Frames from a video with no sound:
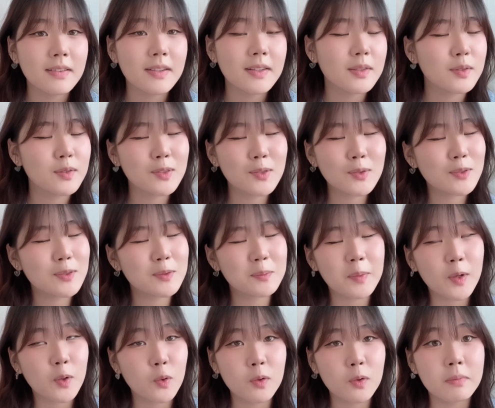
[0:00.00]
It soothes
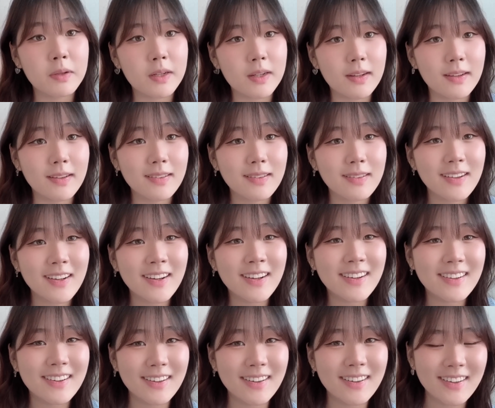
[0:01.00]
my whole being.
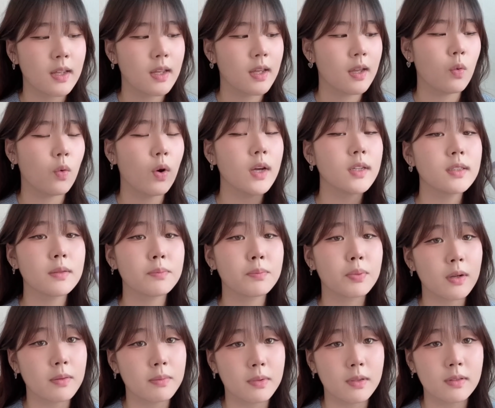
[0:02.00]
Why is it
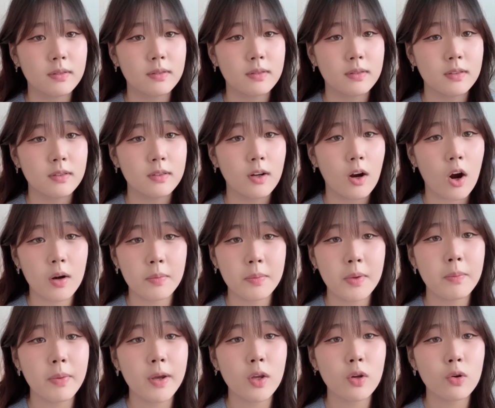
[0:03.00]
purple? Army
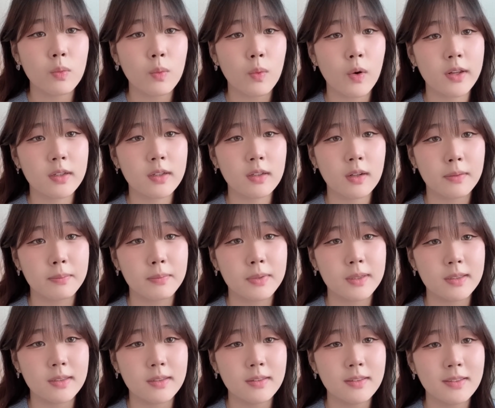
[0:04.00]
ba yung gumawa ng
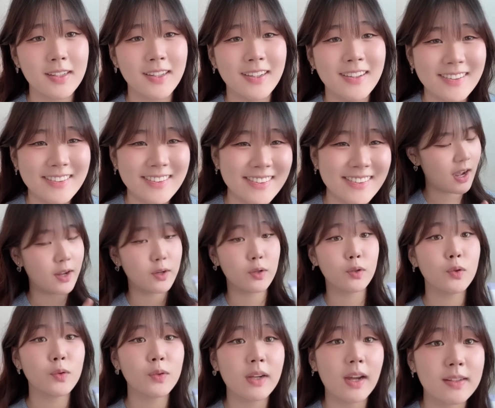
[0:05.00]
numbuzin? I don't
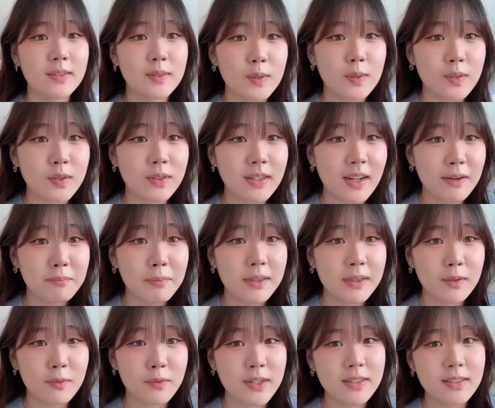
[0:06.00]
know the answer to that, but
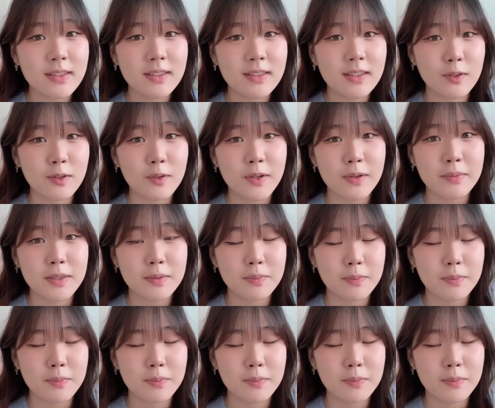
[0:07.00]
the reason the cream is